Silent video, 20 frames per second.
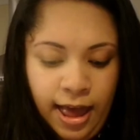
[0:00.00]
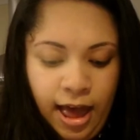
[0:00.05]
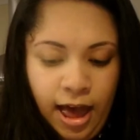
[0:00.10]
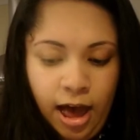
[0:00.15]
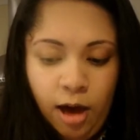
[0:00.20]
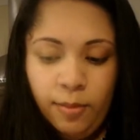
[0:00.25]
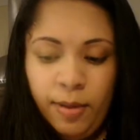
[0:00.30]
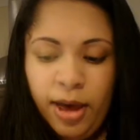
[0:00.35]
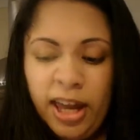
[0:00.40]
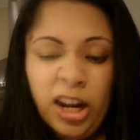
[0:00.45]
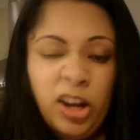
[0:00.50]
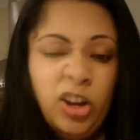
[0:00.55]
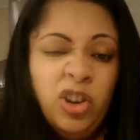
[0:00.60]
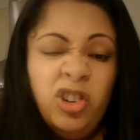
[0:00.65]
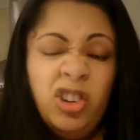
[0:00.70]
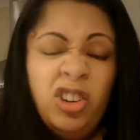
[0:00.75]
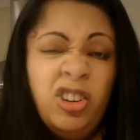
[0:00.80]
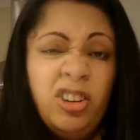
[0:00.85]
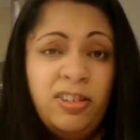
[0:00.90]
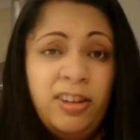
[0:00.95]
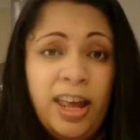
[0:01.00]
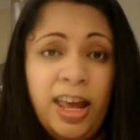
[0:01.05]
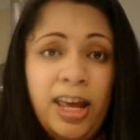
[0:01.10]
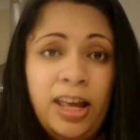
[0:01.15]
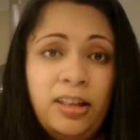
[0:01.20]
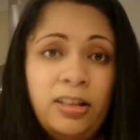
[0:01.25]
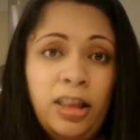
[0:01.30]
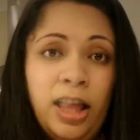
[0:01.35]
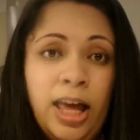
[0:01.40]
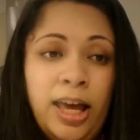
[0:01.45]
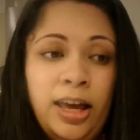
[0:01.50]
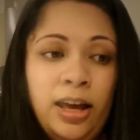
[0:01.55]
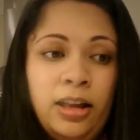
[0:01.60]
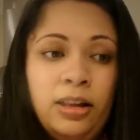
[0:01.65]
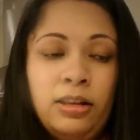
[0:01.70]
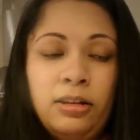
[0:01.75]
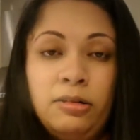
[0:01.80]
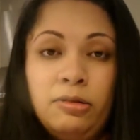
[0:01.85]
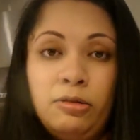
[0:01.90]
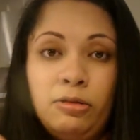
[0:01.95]
And I usually just take like a
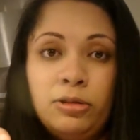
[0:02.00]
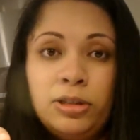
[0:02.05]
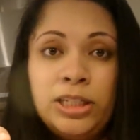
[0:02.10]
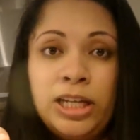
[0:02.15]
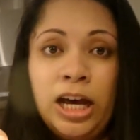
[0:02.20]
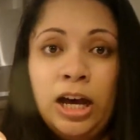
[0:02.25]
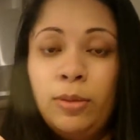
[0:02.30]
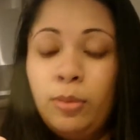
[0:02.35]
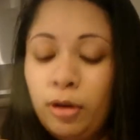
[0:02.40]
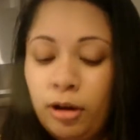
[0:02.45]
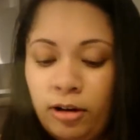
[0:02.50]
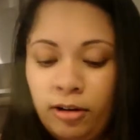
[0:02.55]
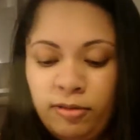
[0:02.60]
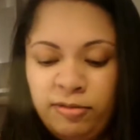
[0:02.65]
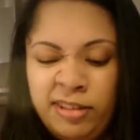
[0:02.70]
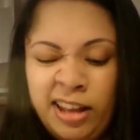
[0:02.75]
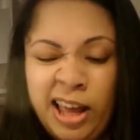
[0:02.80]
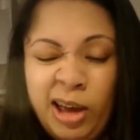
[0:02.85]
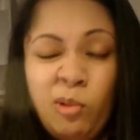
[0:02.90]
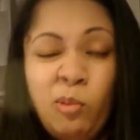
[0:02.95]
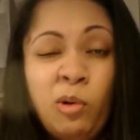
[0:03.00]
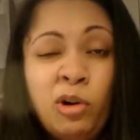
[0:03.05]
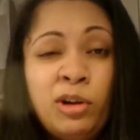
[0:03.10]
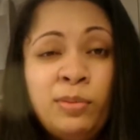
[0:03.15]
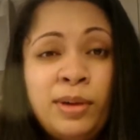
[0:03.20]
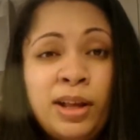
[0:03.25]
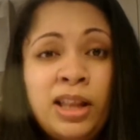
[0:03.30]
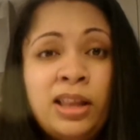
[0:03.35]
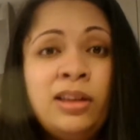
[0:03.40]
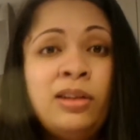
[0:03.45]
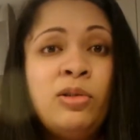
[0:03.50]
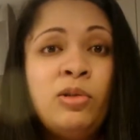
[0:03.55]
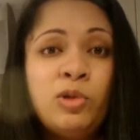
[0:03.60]
little tub of like watermelon